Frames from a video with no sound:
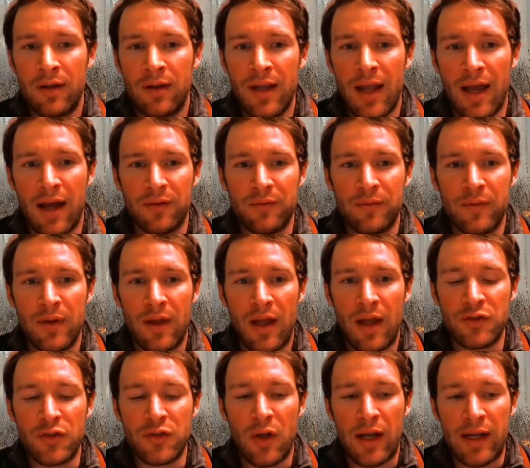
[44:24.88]
yeah,
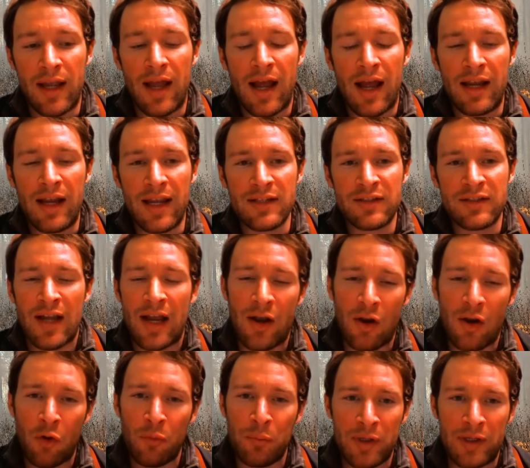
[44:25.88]
so I guess
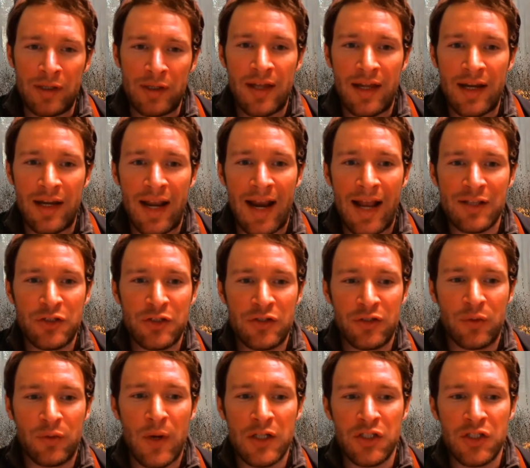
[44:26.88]
I'm hoping that answers
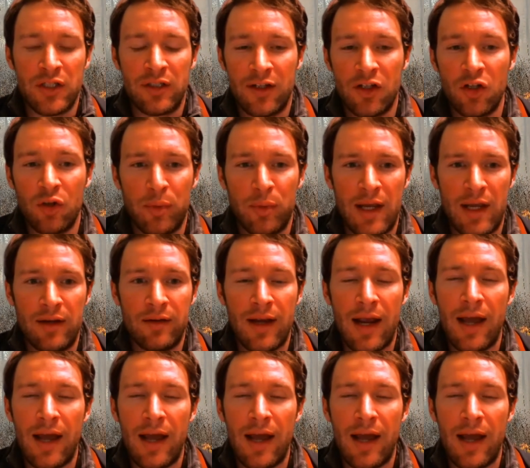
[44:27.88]
the question a little bit.